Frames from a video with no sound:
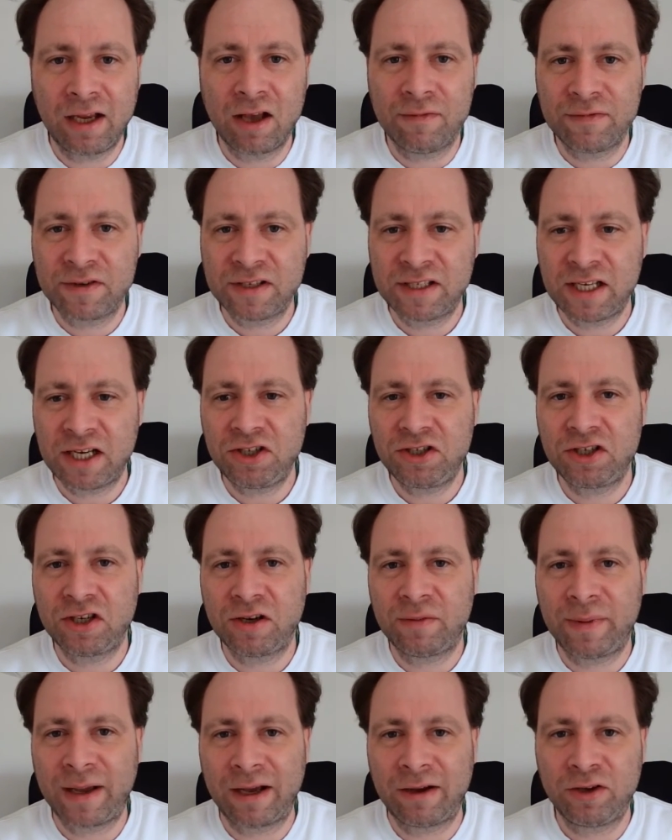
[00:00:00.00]
conversation
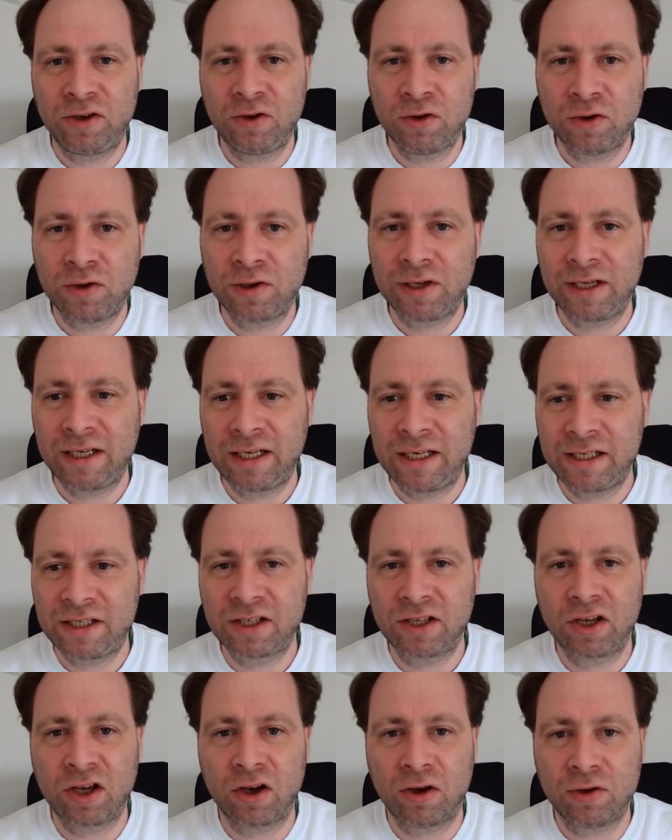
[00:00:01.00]
about your needs
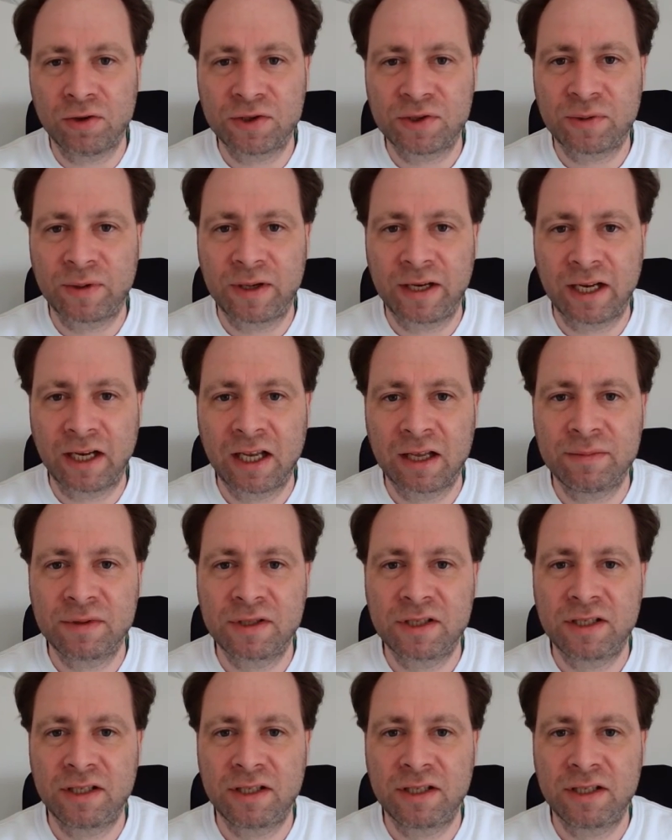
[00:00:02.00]
and goals when it comes